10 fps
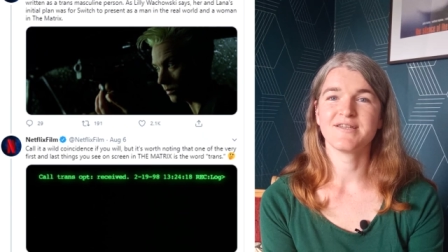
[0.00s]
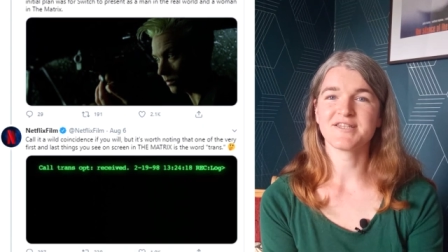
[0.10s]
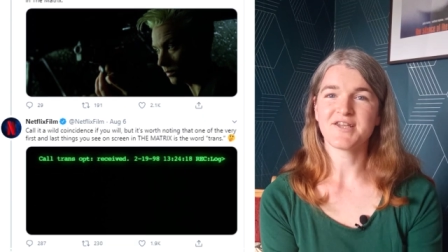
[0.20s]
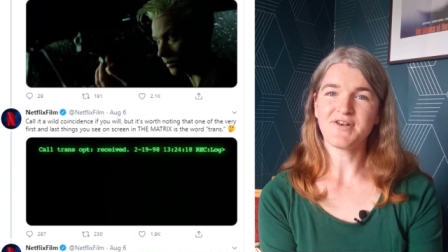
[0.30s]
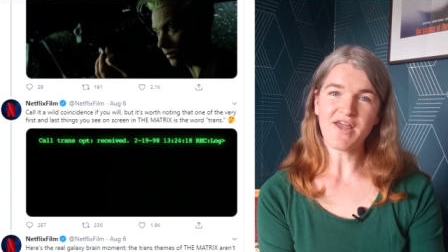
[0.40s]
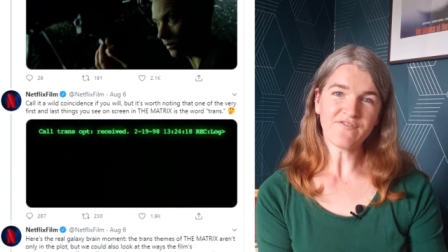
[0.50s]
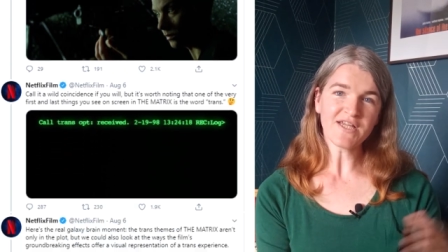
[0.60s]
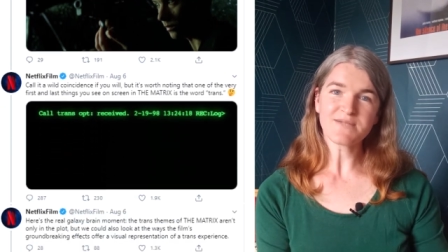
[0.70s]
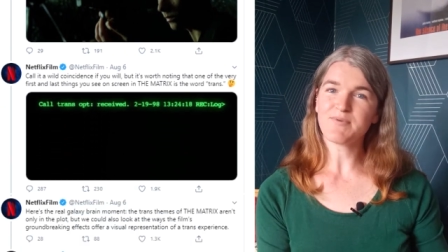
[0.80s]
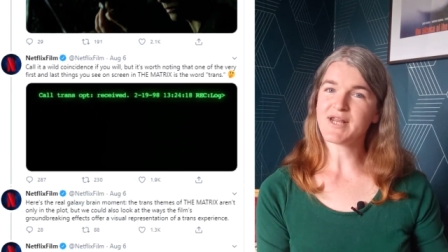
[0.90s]
So
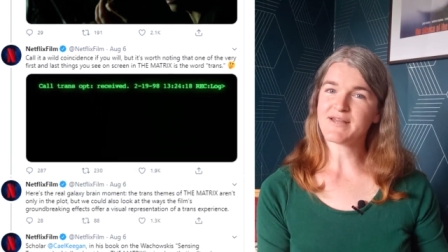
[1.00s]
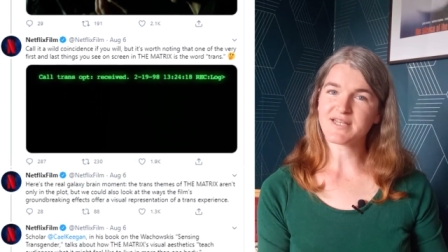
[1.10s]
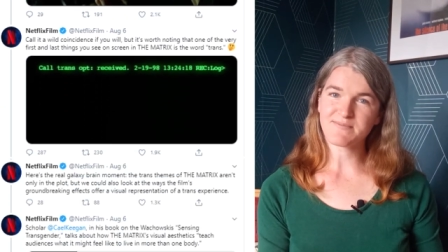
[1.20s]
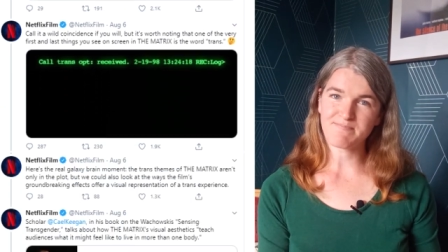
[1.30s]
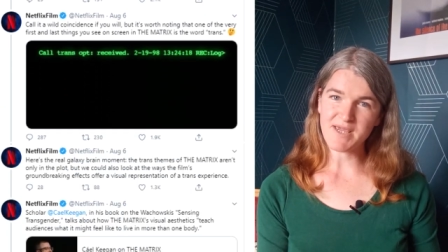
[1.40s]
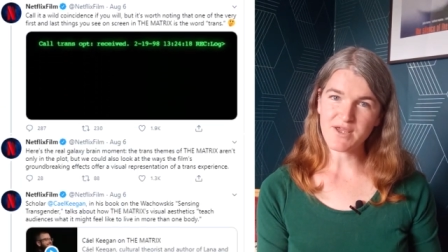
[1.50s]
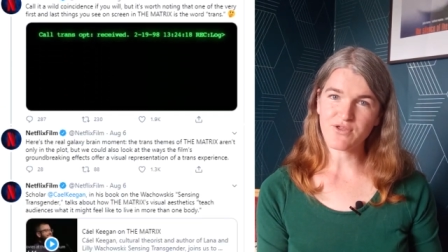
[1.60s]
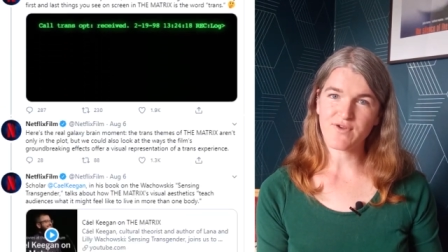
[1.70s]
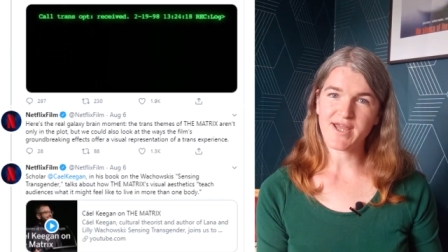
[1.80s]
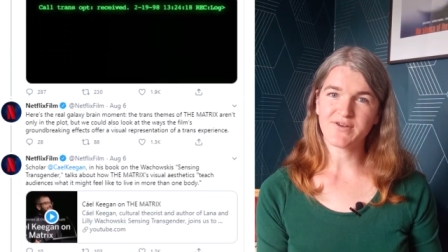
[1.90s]
Netflix put out this big
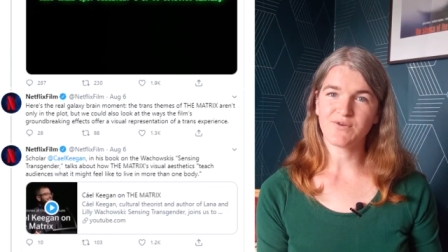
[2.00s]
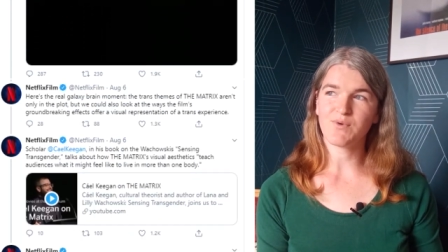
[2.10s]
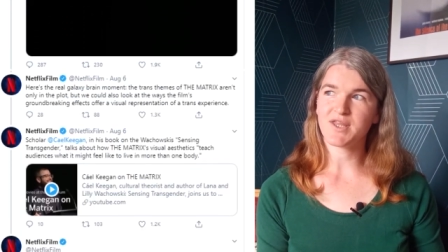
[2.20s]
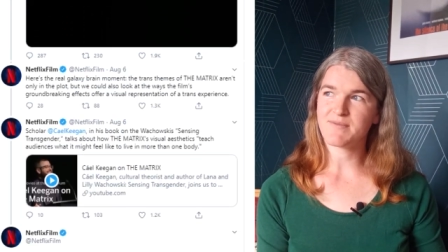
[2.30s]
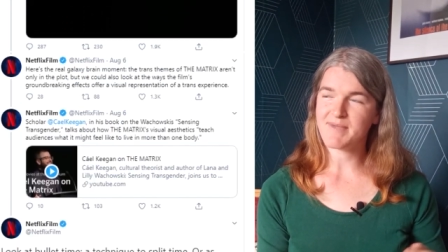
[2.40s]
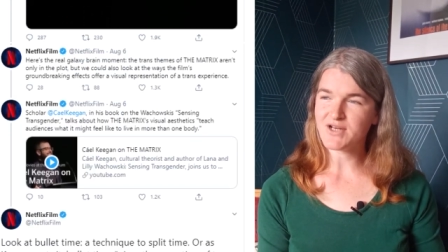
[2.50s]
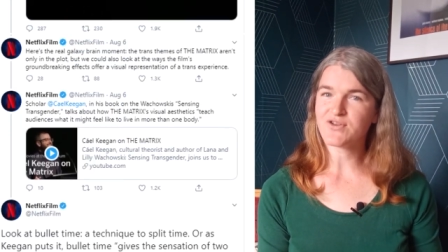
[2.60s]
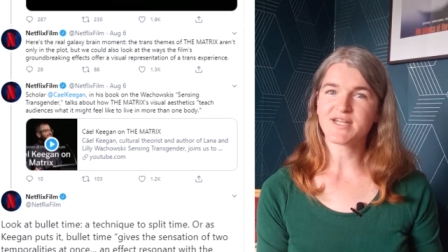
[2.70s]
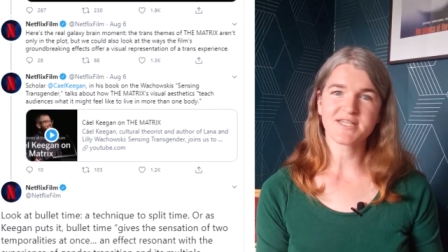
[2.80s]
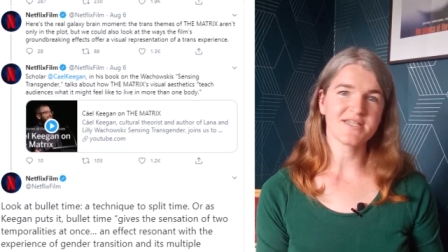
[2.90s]
thread on why The
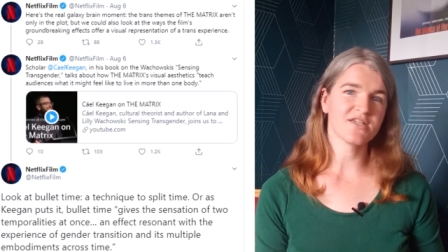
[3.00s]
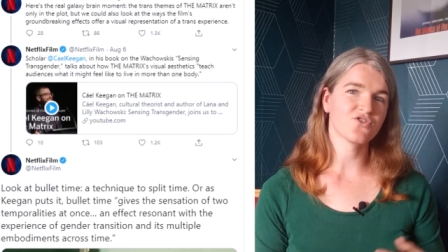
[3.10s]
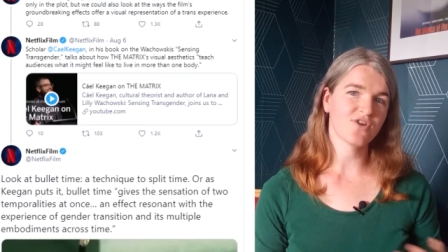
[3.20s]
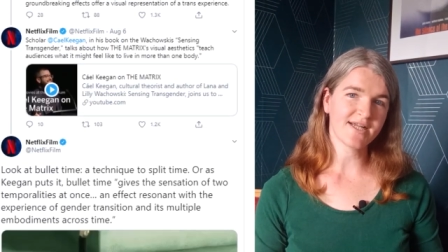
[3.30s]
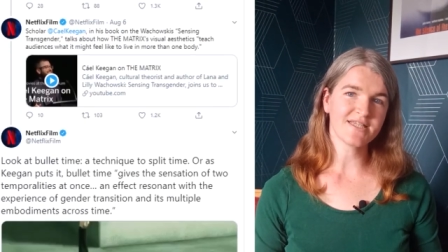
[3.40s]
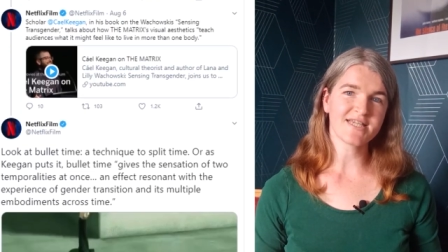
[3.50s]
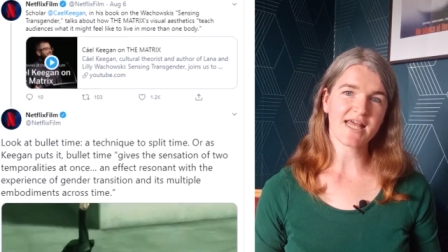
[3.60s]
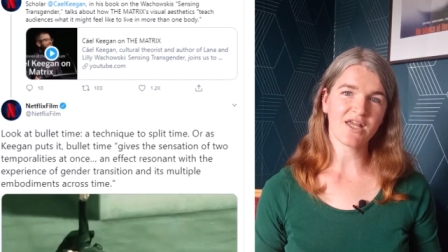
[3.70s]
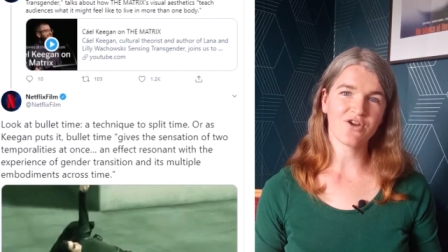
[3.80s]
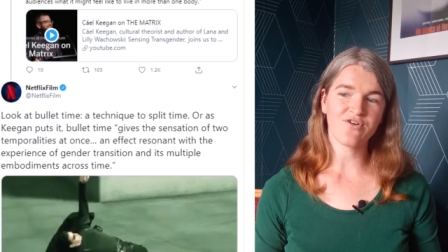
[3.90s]
Matrix is a trans
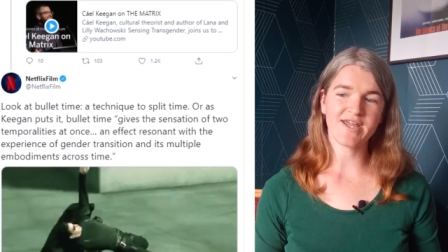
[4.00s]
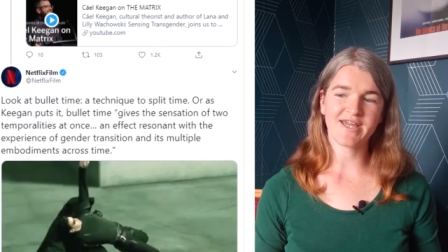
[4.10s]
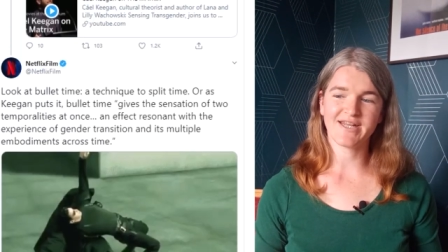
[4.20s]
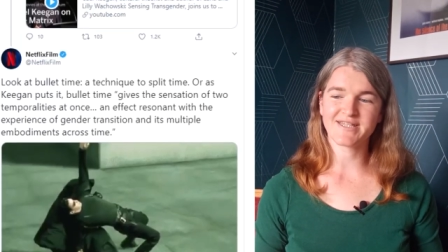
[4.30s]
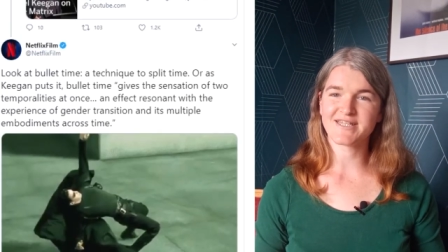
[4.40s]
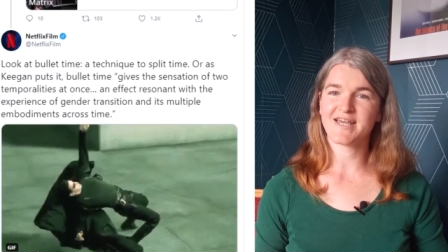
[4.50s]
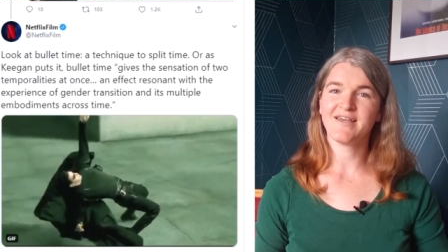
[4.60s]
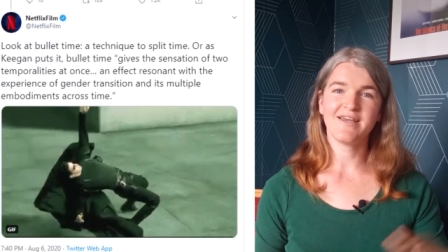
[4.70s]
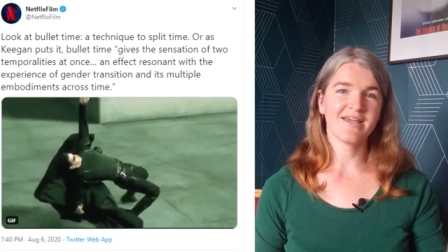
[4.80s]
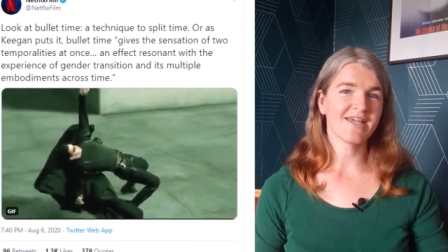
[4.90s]
allegory and it's uh,
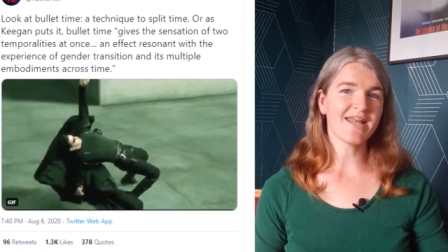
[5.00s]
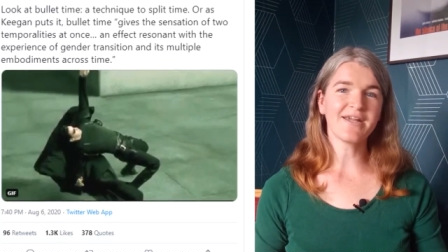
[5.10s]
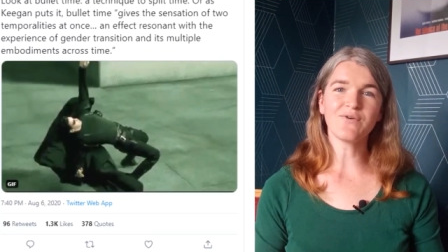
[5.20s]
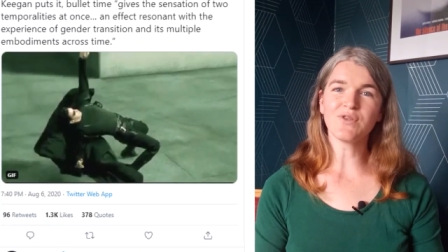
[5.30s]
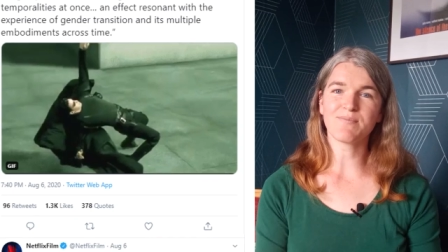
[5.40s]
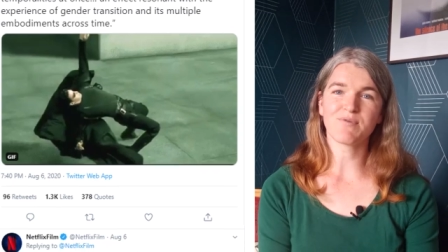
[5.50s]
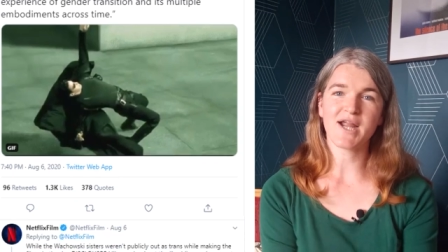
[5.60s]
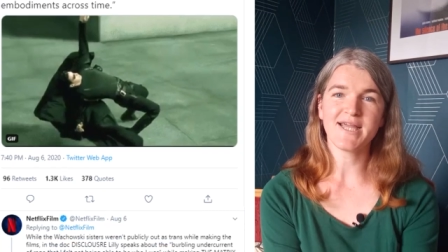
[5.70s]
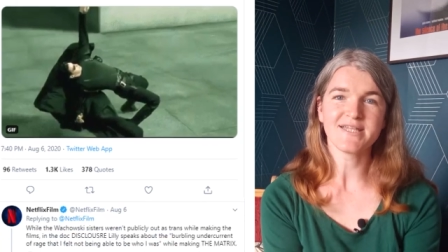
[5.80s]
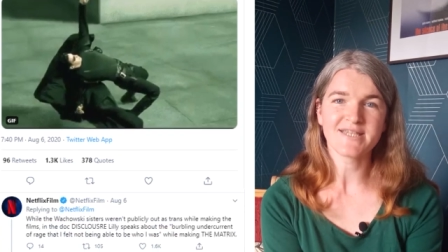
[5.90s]
getting all the
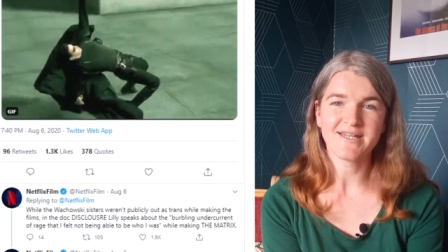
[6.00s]
praise.